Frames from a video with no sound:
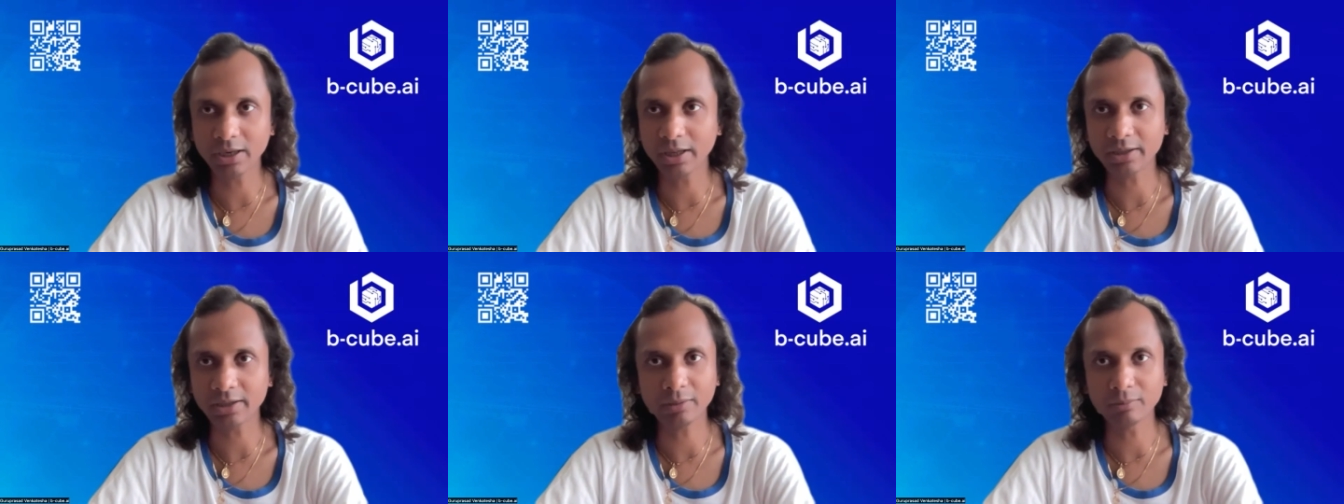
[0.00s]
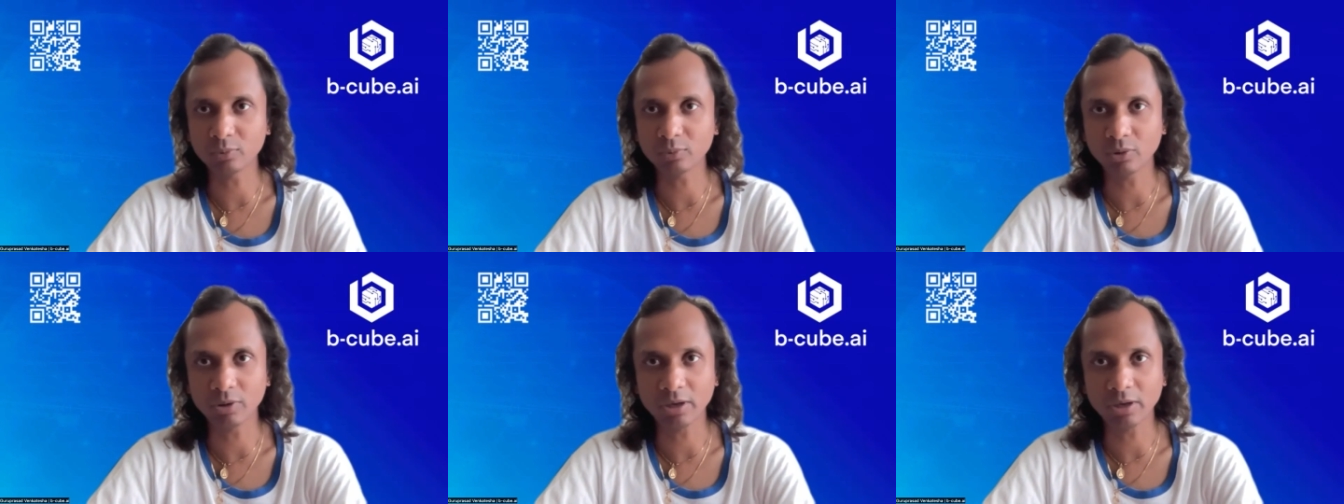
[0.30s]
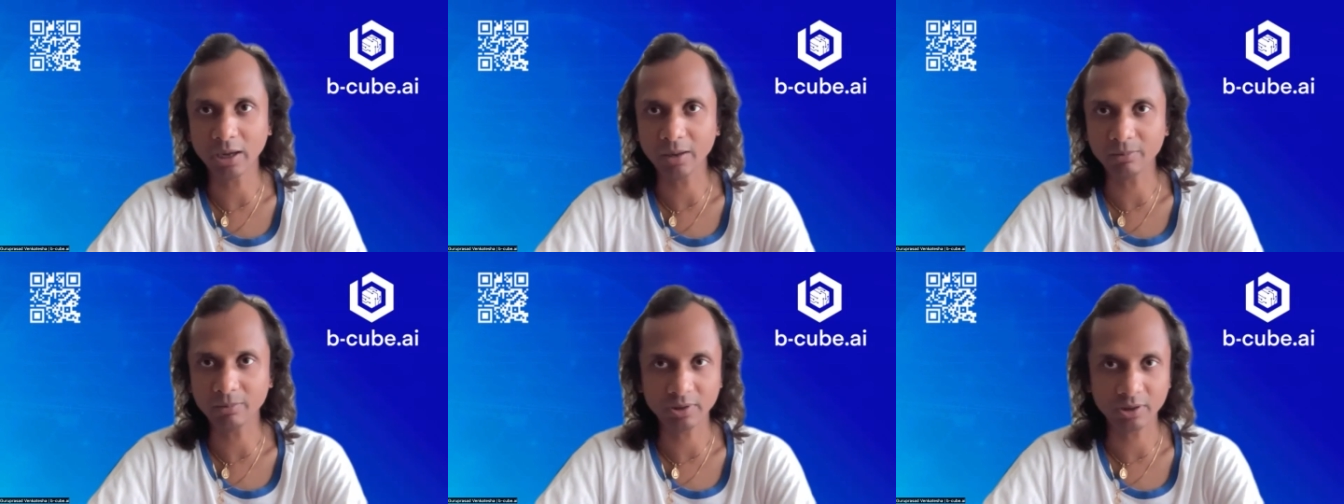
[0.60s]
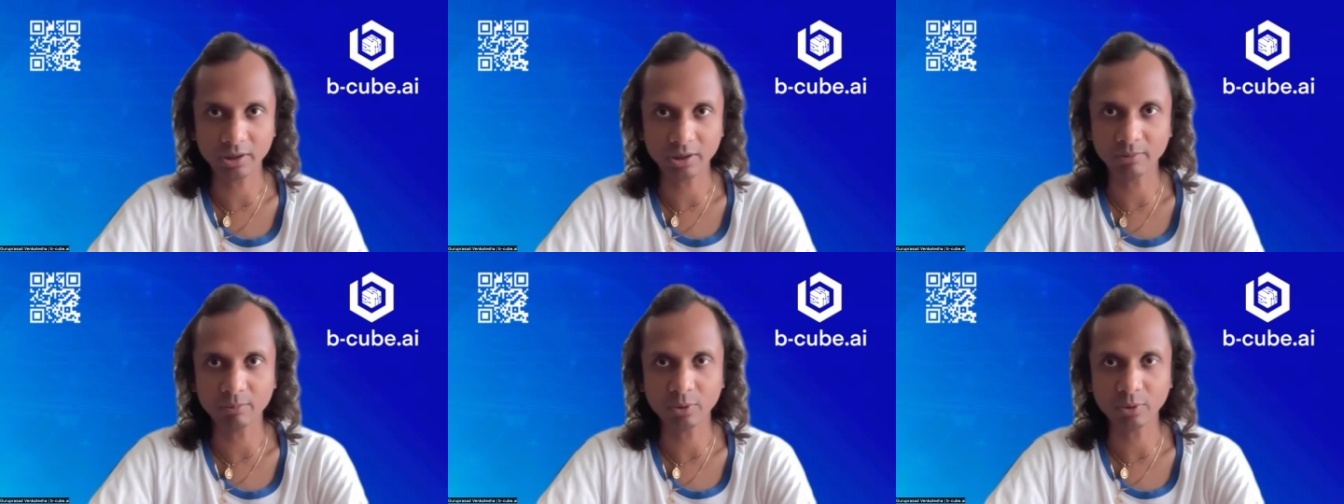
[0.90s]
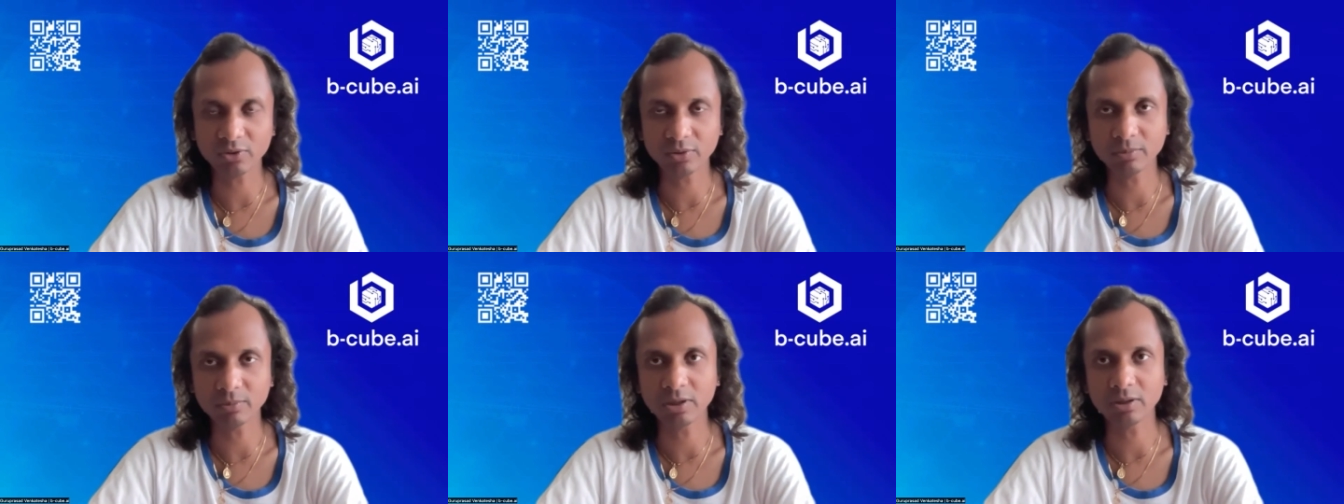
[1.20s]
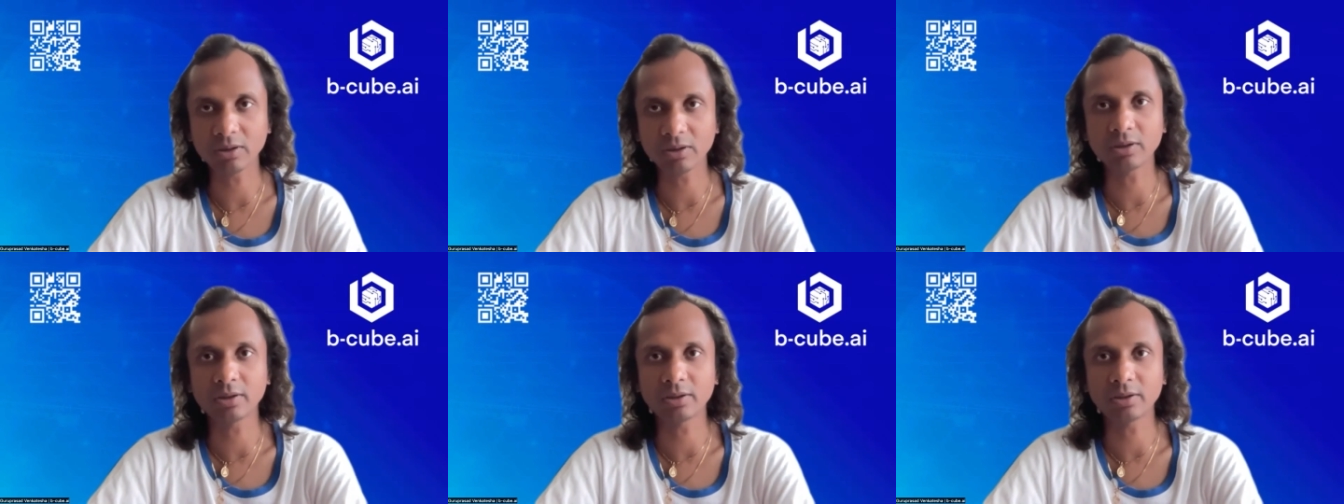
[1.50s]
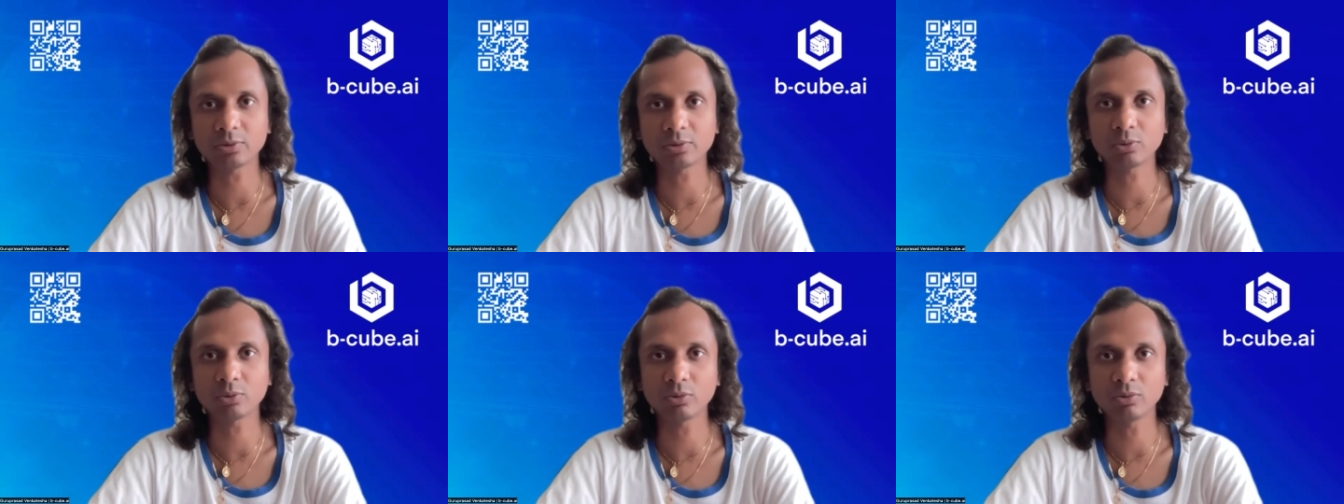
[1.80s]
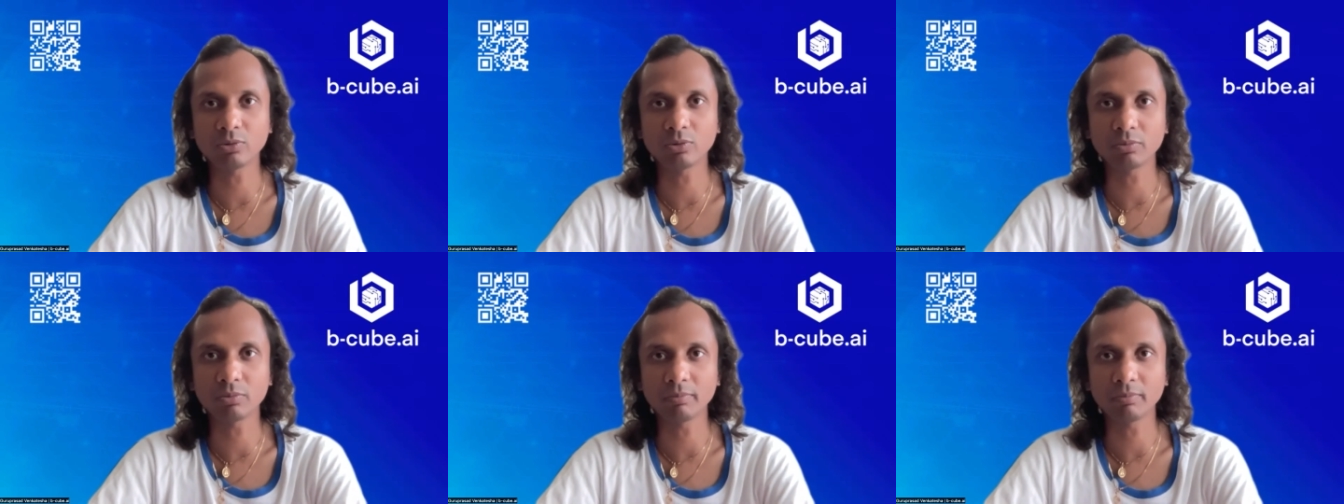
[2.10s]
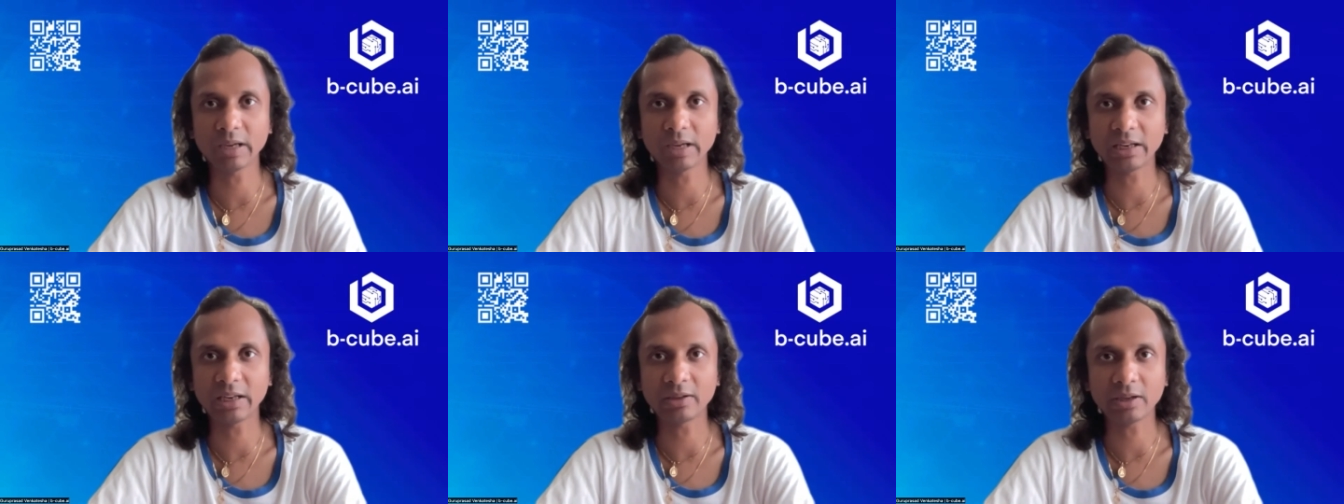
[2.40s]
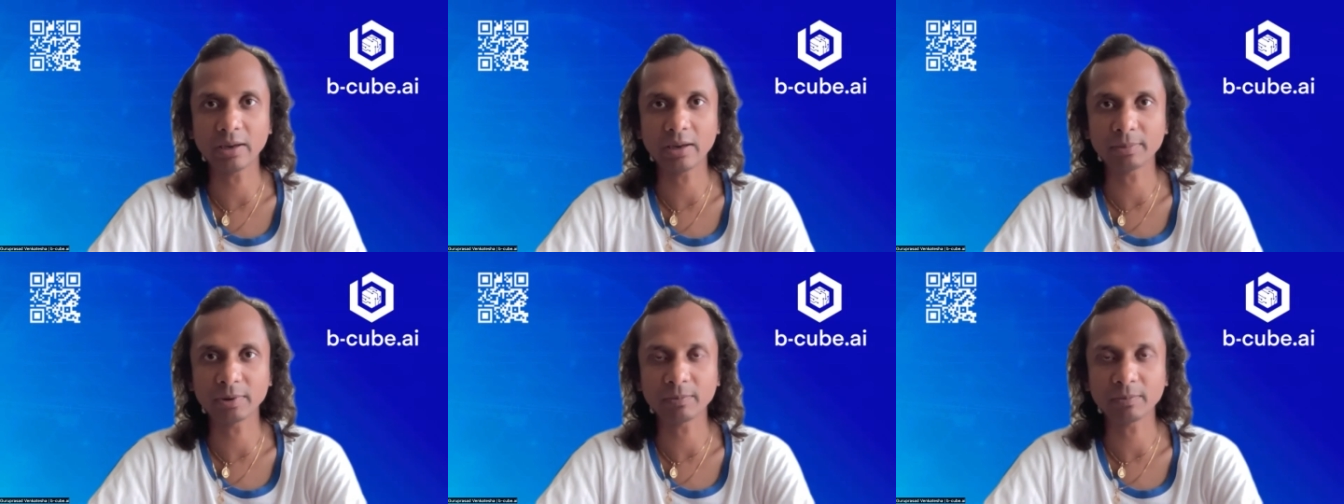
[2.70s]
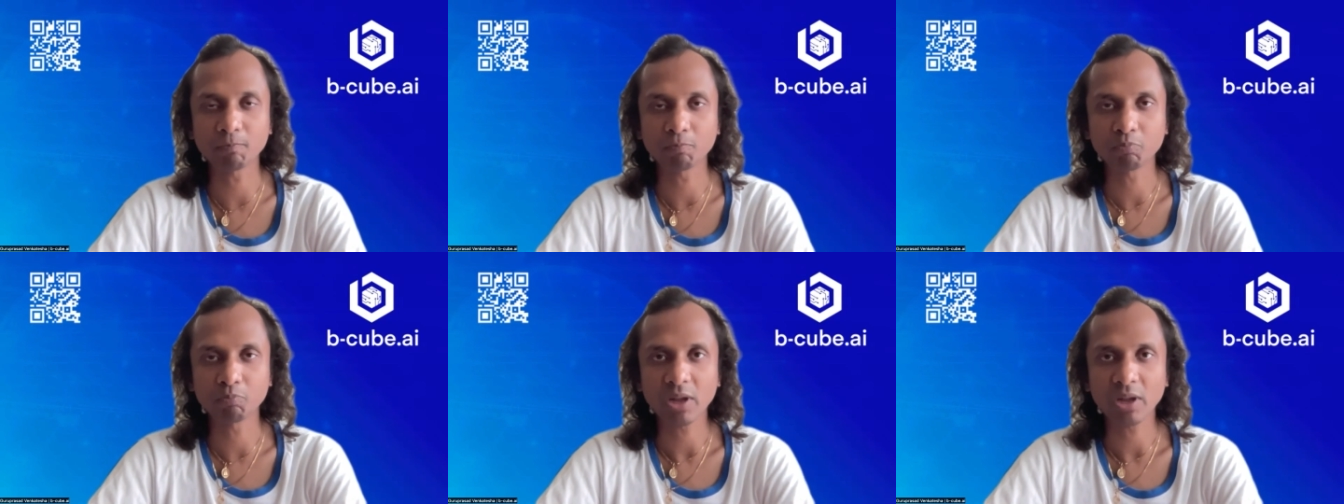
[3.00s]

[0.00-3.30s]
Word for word: Like I'm doing everything possible uh, to make it happen.